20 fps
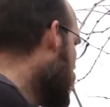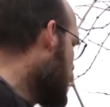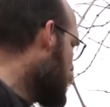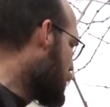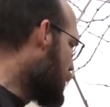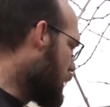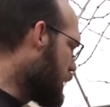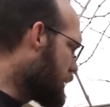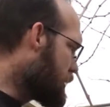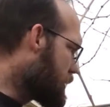
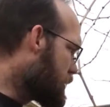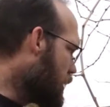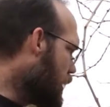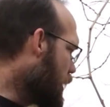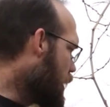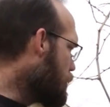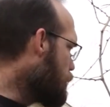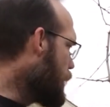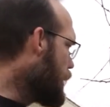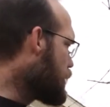So let's
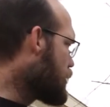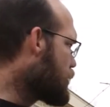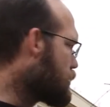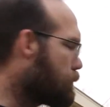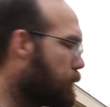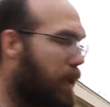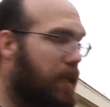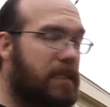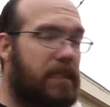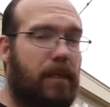talk about
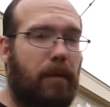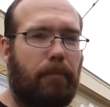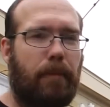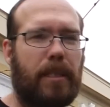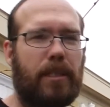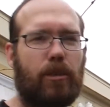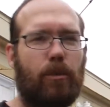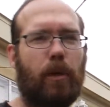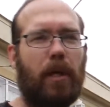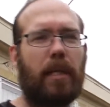spacing
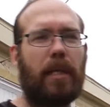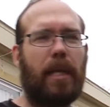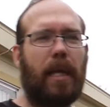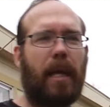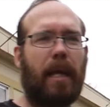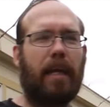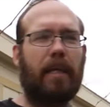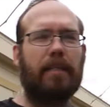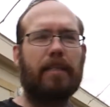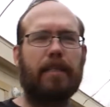between
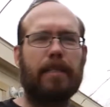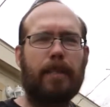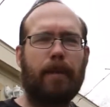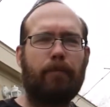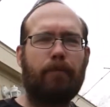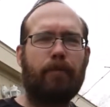canes.